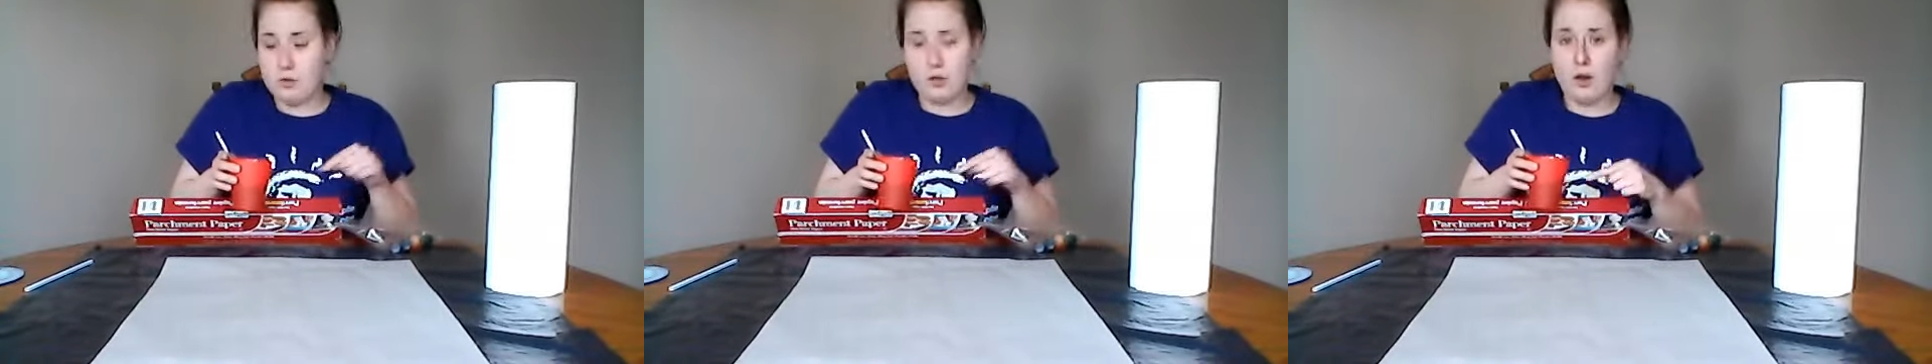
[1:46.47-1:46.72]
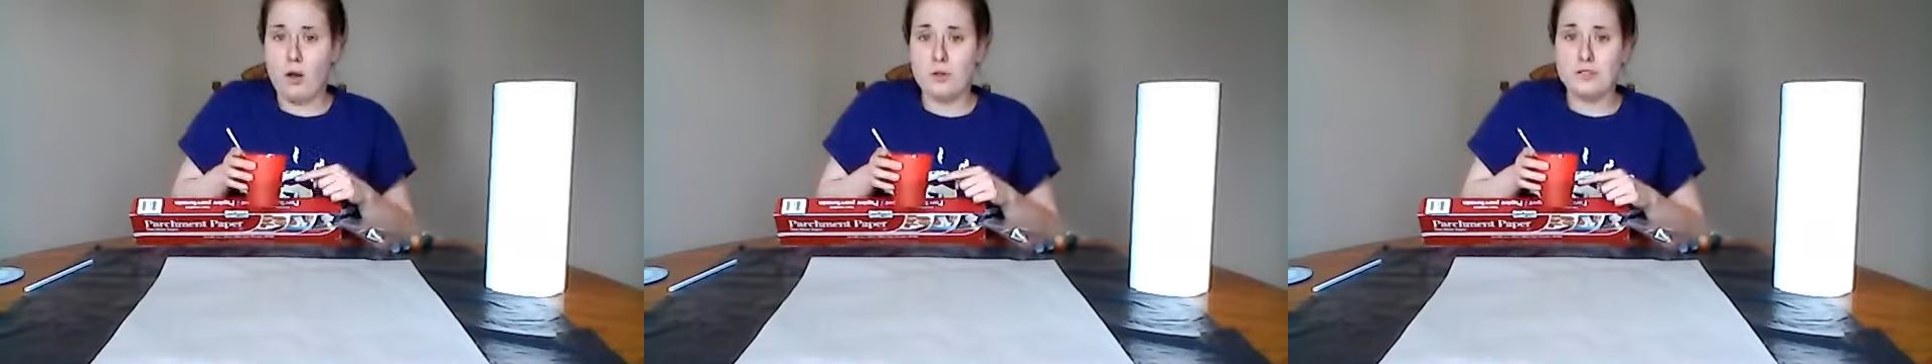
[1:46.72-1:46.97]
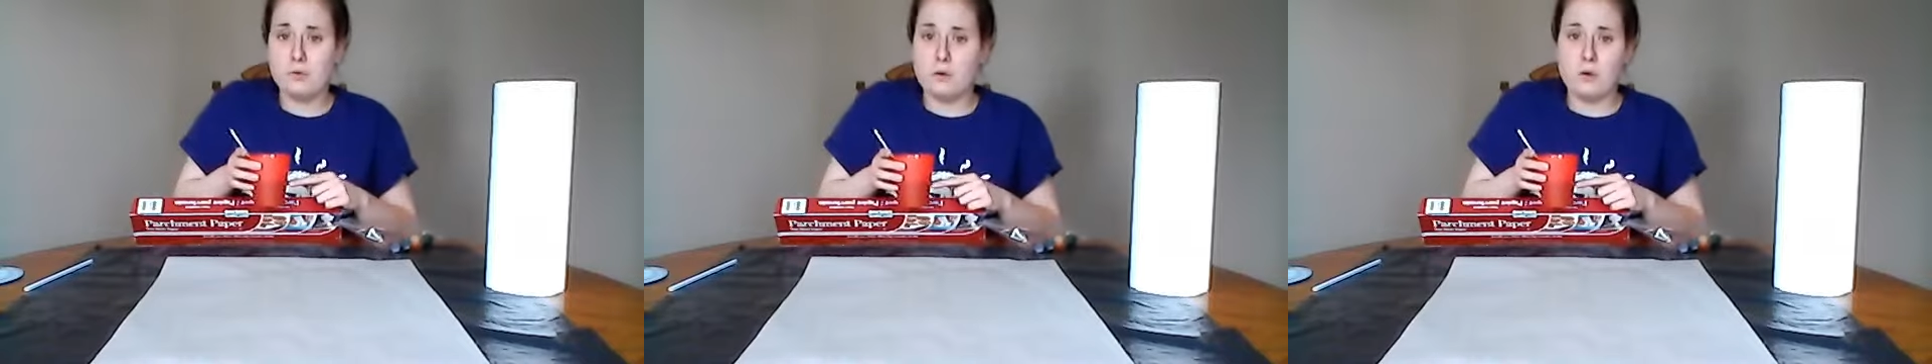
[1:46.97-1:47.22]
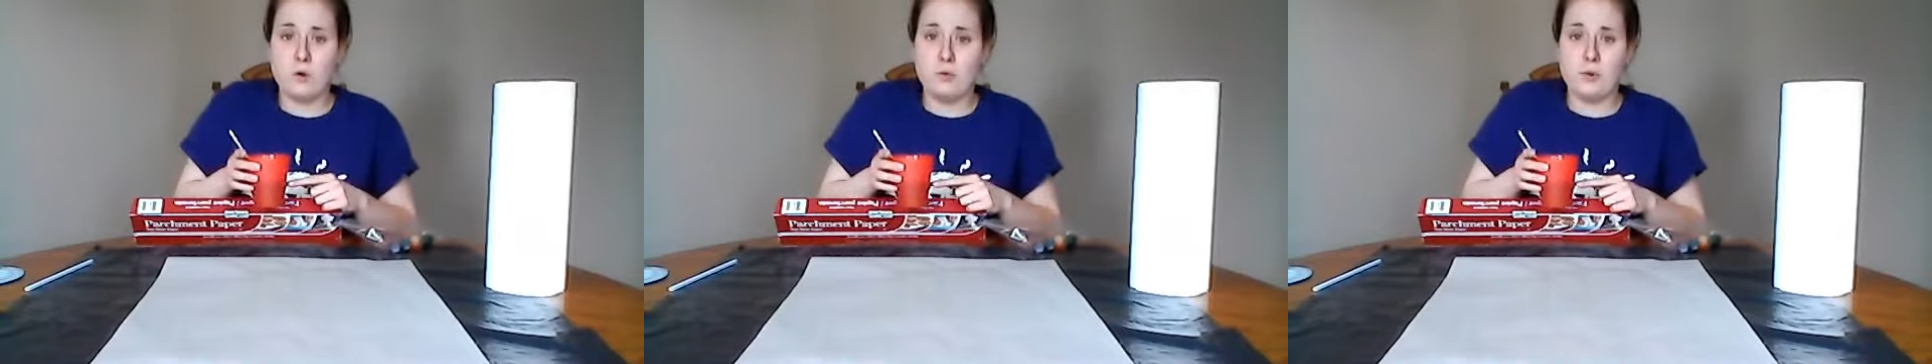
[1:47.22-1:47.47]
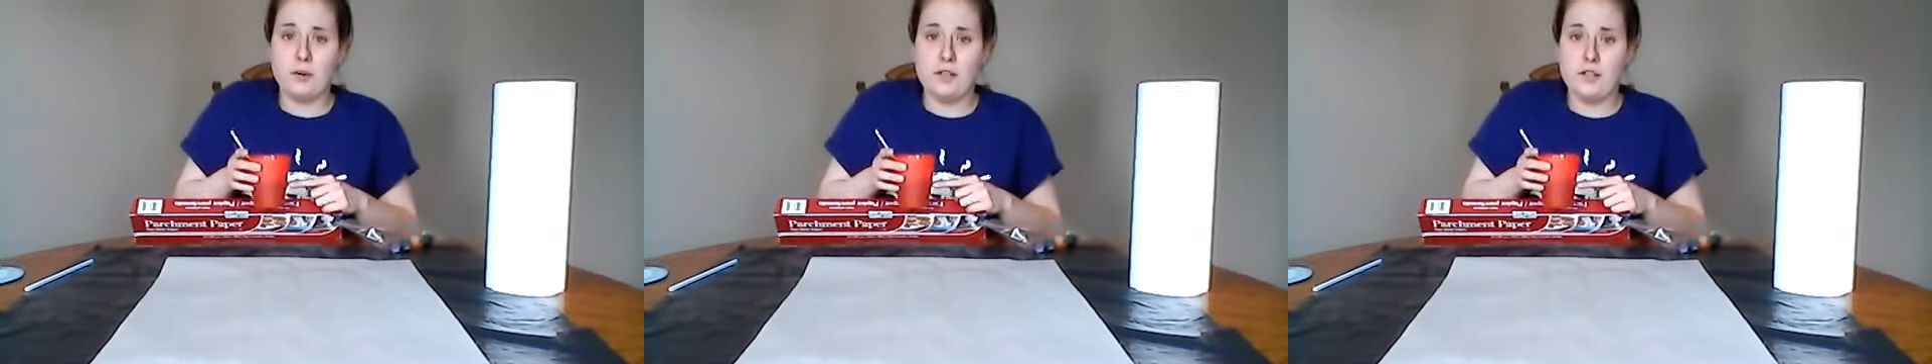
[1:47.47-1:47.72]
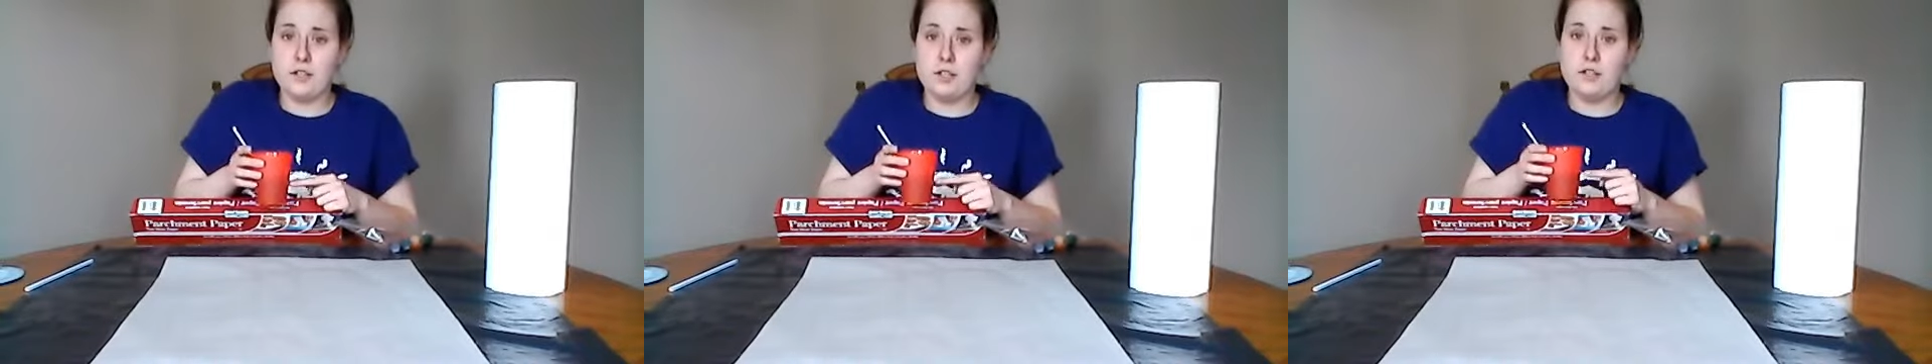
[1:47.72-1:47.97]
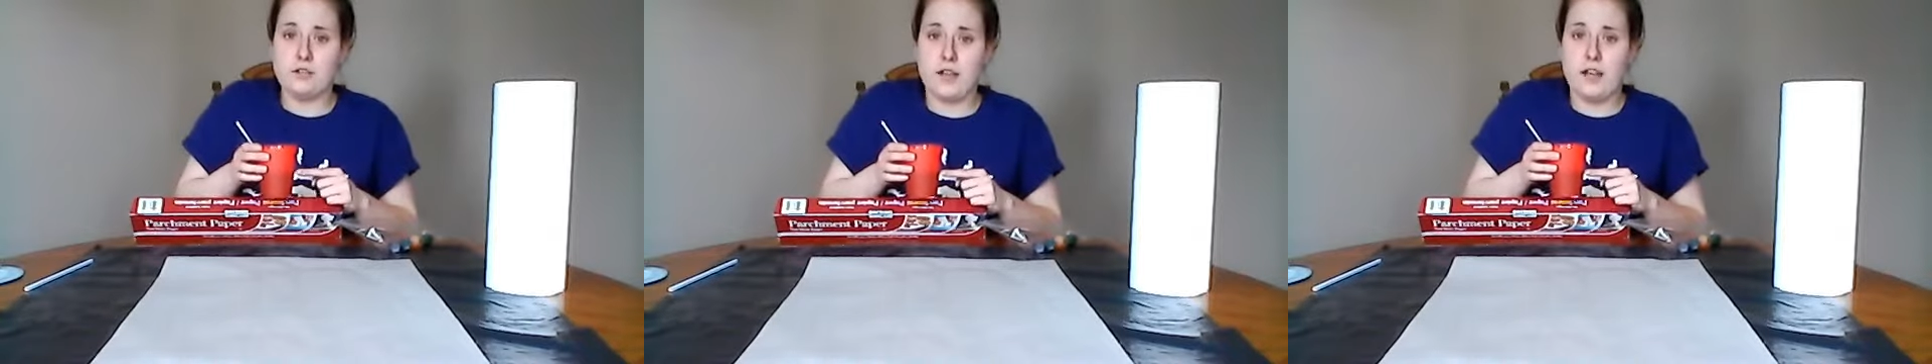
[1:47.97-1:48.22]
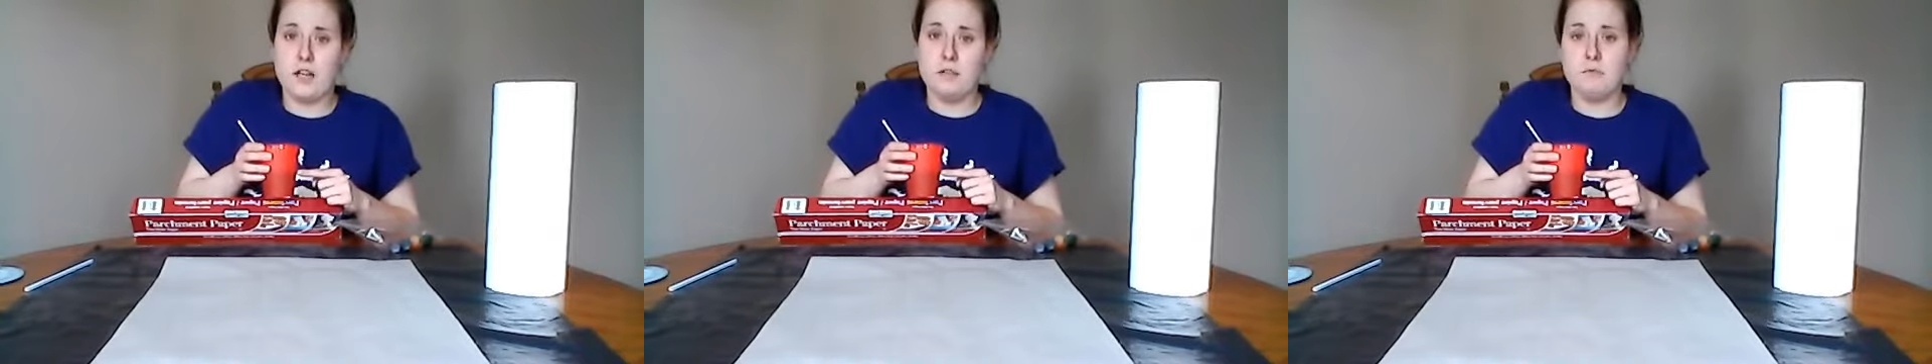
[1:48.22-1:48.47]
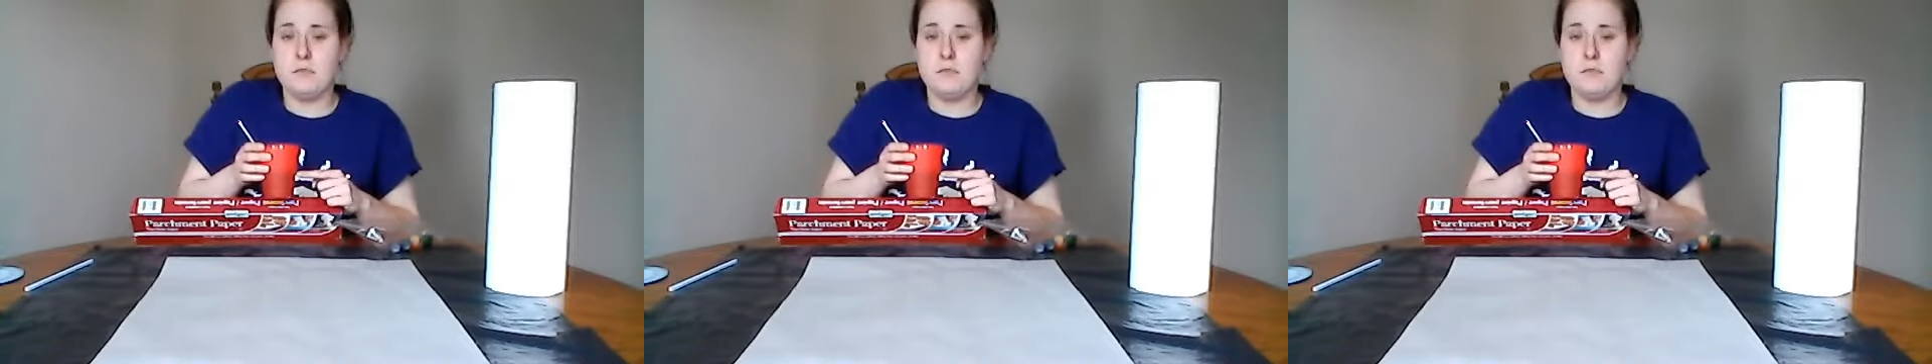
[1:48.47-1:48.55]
can also incorporate it into your game.